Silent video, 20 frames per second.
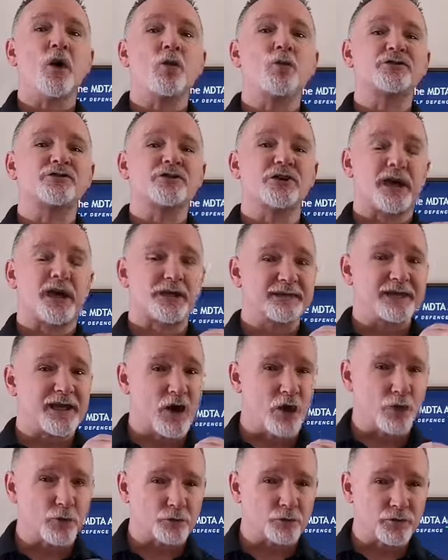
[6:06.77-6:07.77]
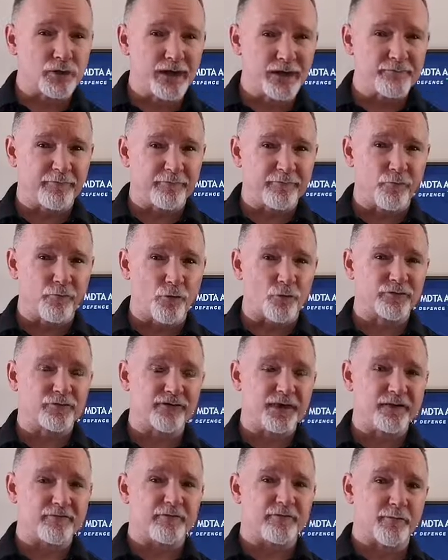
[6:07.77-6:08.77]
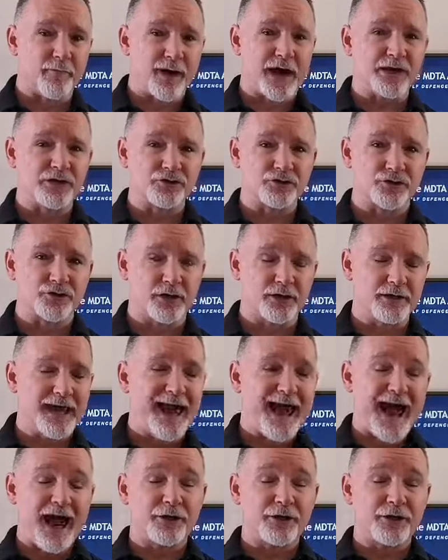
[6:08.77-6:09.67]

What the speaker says: which are going to help reinforce the information